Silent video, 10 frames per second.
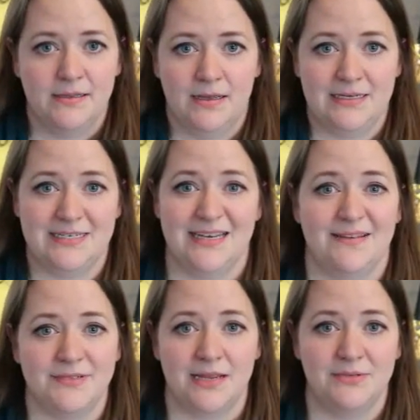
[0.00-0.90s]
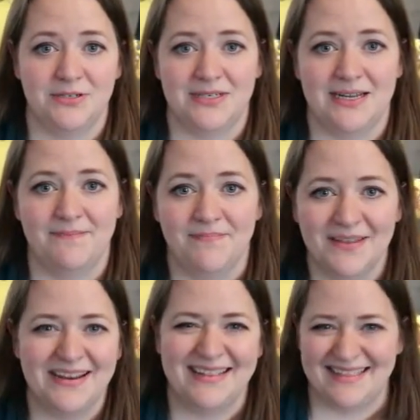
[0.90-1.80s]
I just didn't have time to today.
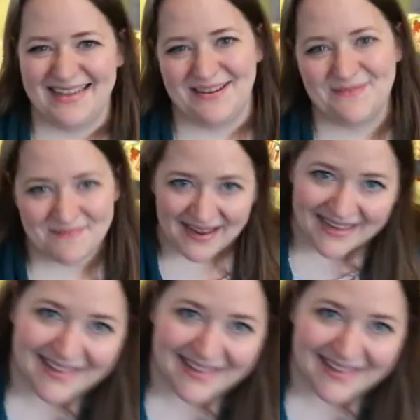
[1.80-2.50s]
All right, thank you. Bye.